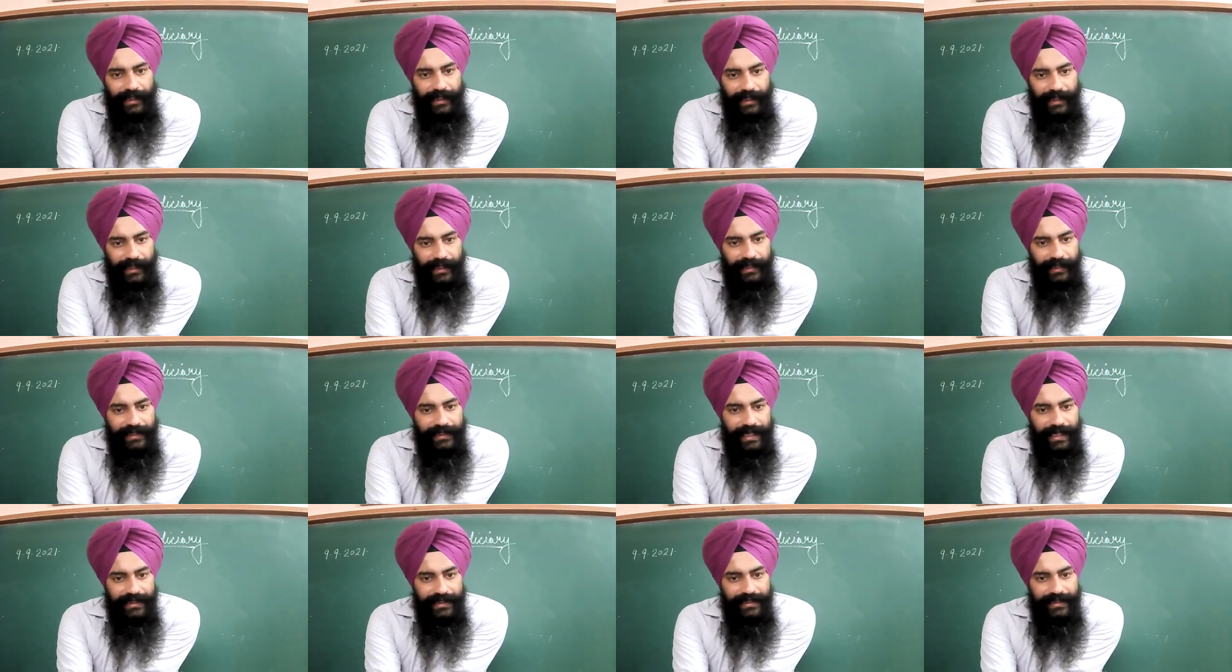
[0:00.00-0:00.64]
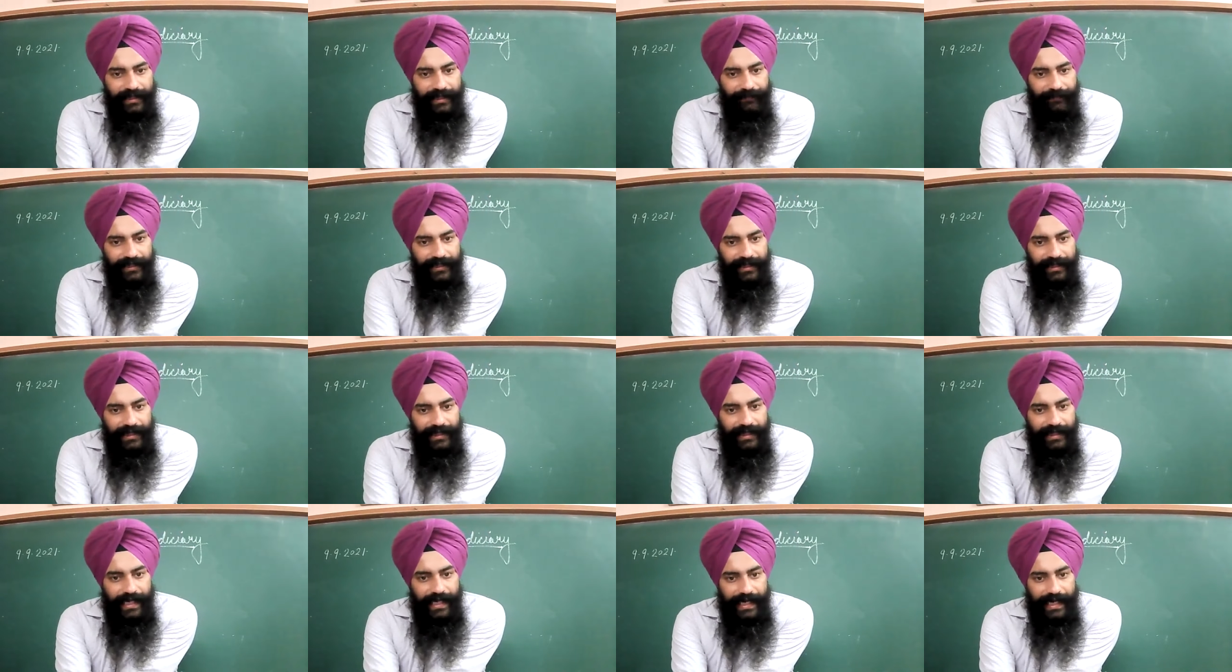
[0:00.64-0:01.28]
It has given
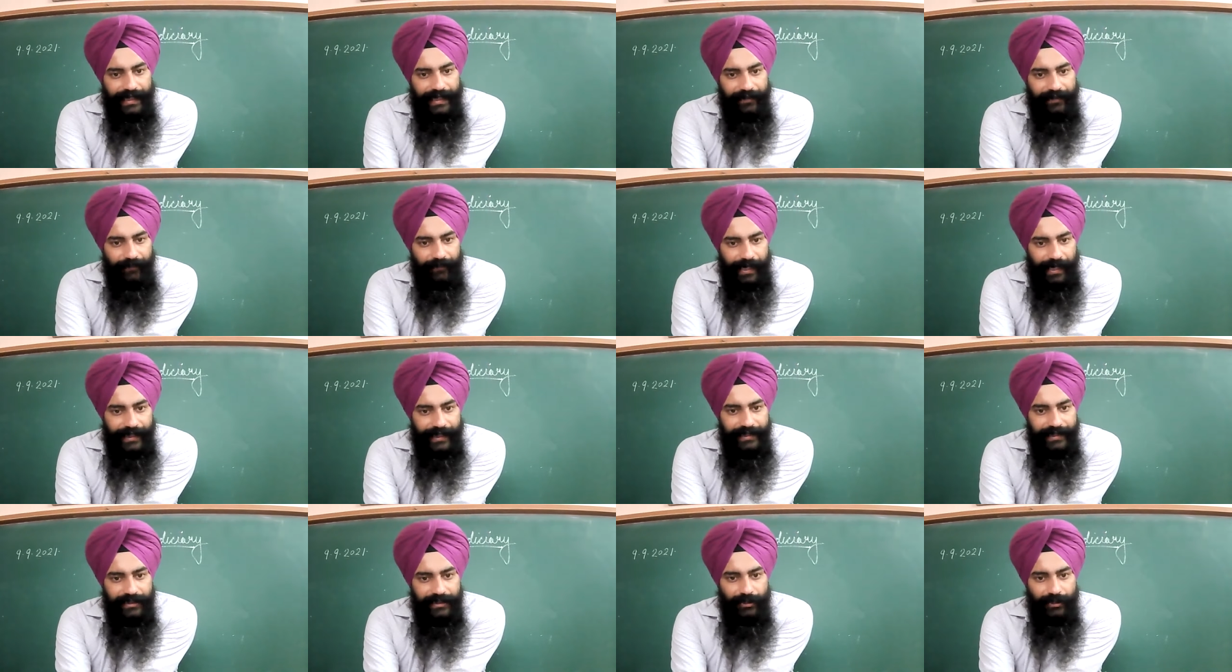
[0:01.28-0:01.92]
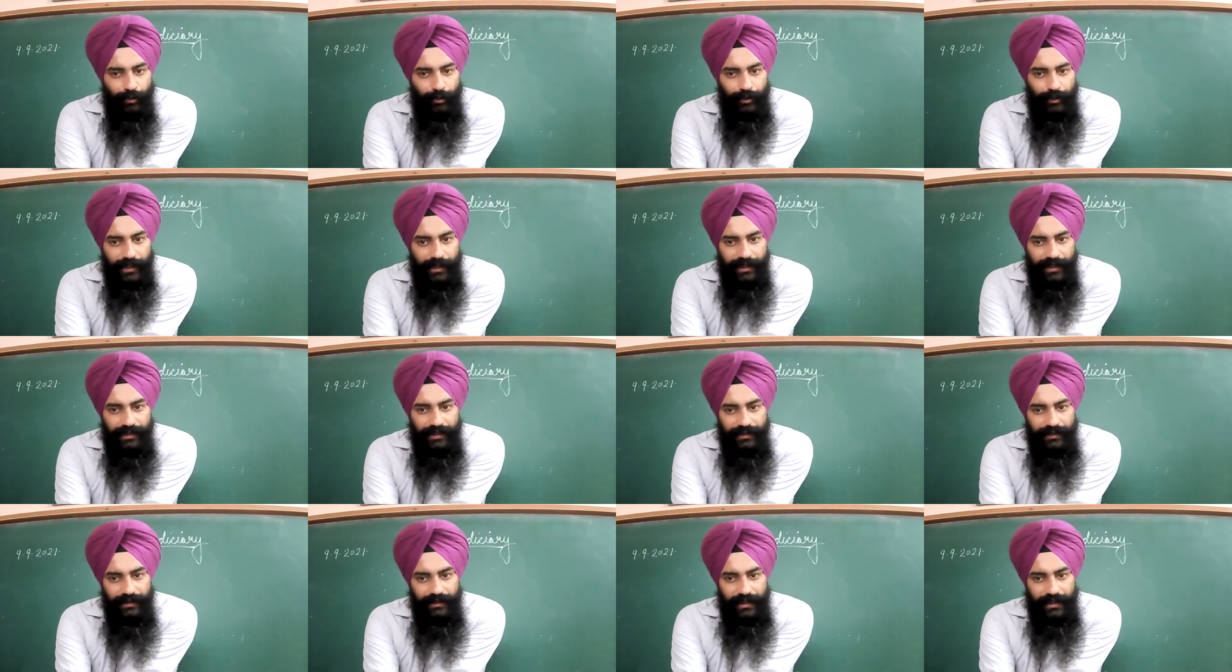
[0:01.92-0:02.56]
the advice to
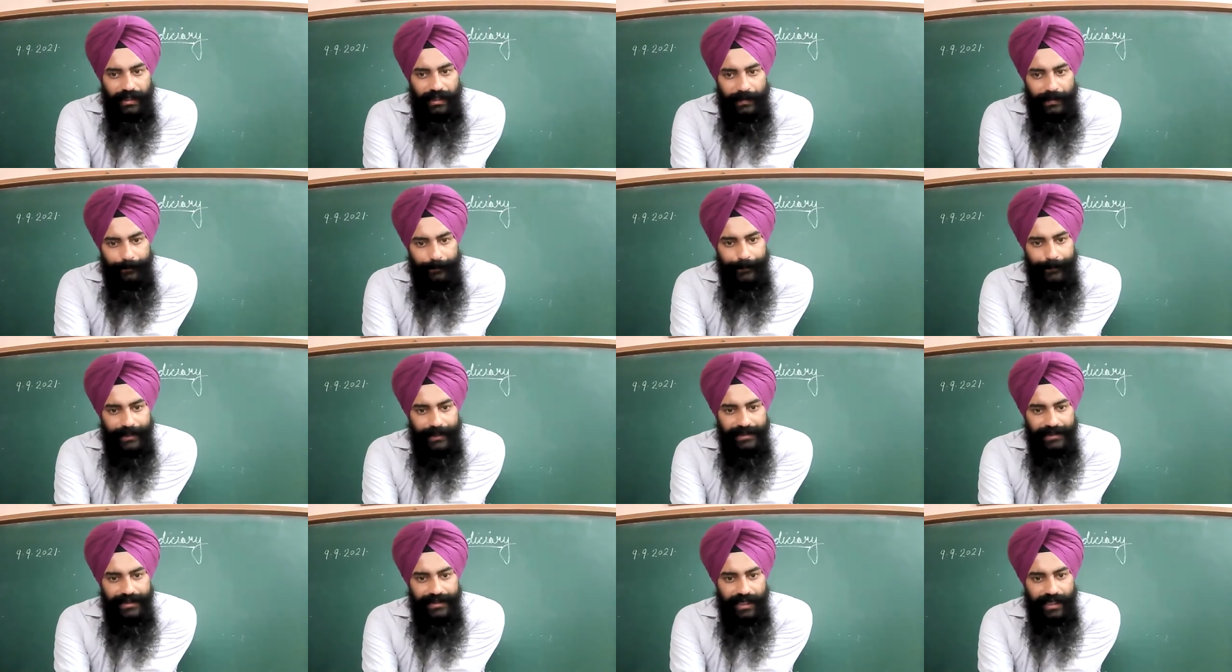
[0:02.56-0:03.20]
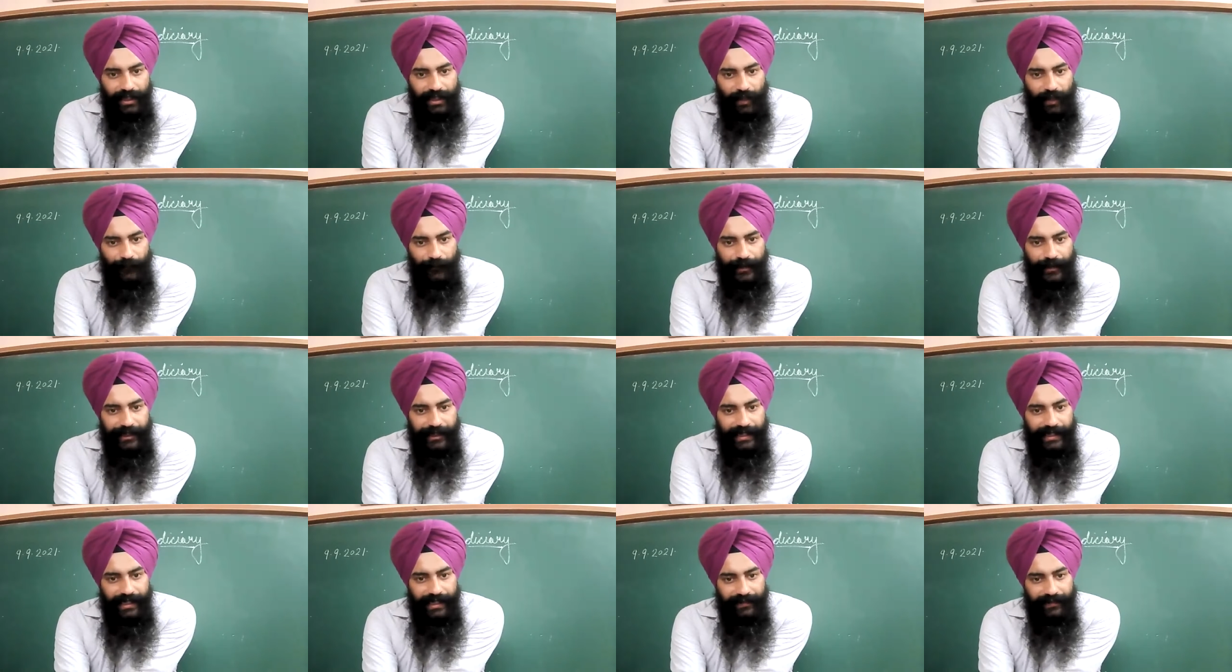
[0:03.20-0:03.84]
the President of
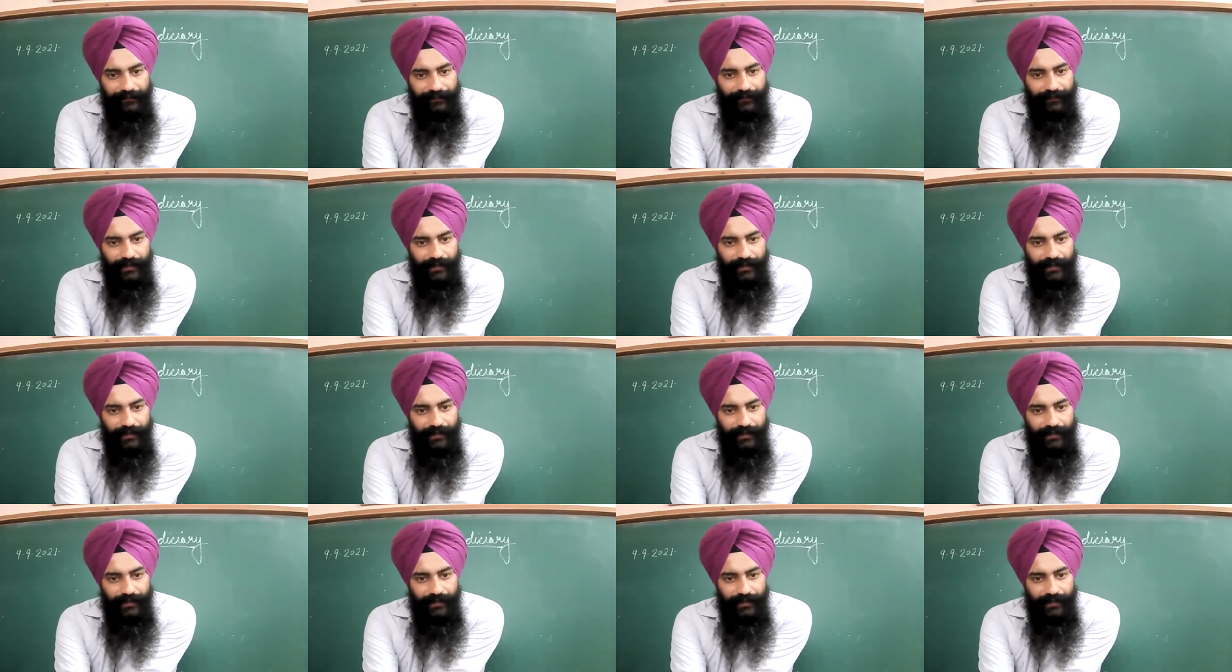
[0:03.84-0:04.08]
India.